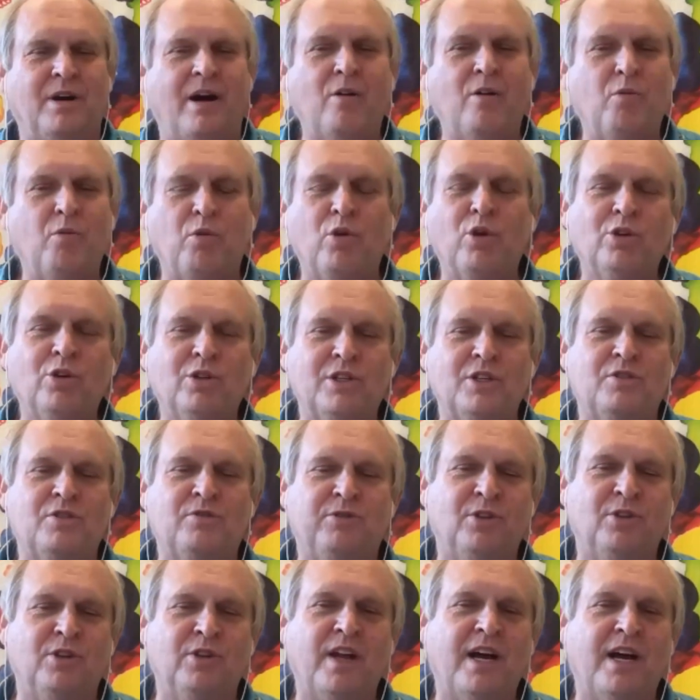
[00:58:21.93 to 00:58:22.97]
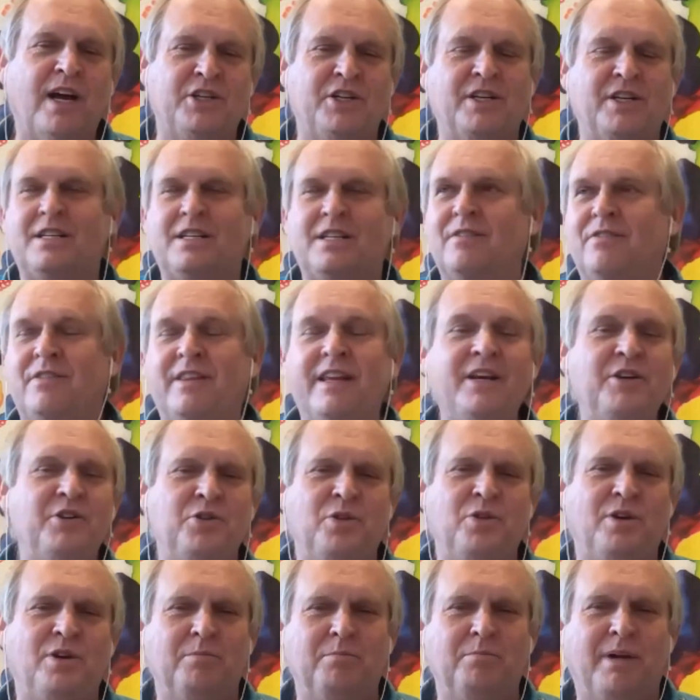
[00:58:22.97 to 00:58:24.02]
our world is full not just of things
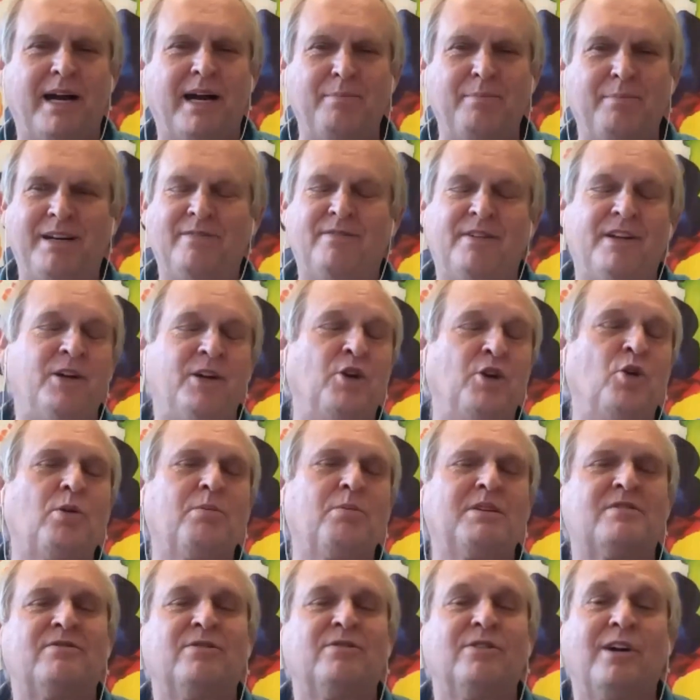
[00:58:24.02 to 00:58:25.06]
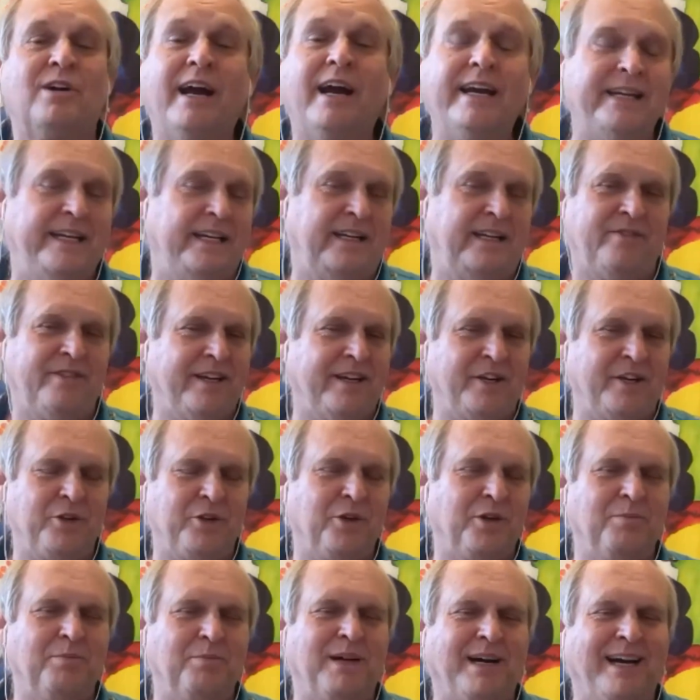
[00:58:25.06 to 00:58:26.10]
you can buy, but of an enormous variety of things
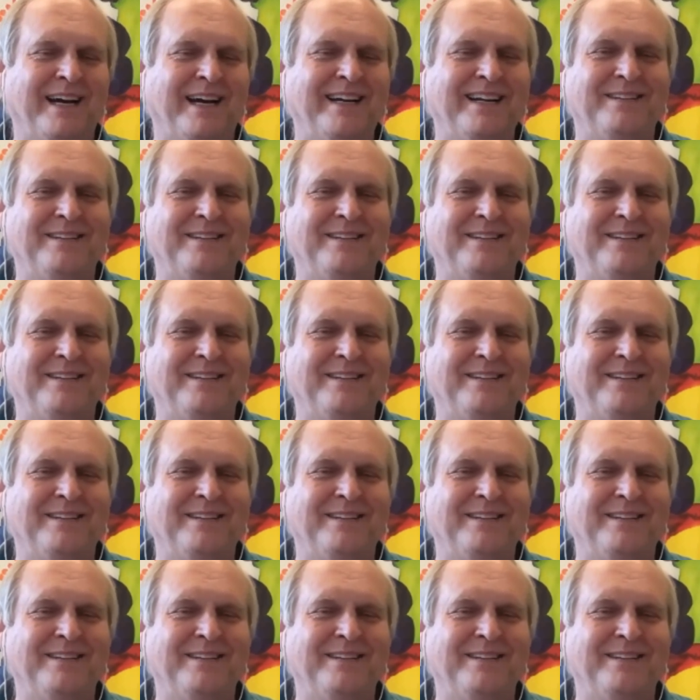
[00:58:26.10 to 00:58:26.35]
you can buy.